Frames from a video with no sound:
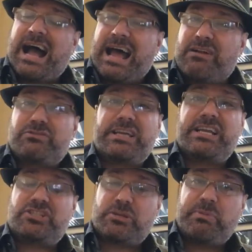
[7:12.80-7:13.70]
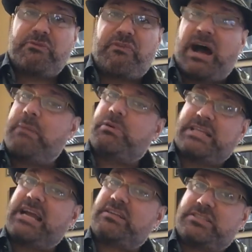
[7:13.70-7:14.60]
don't think he should be fined,
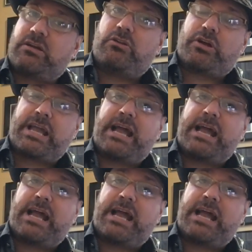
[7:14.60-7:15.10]
but they could still look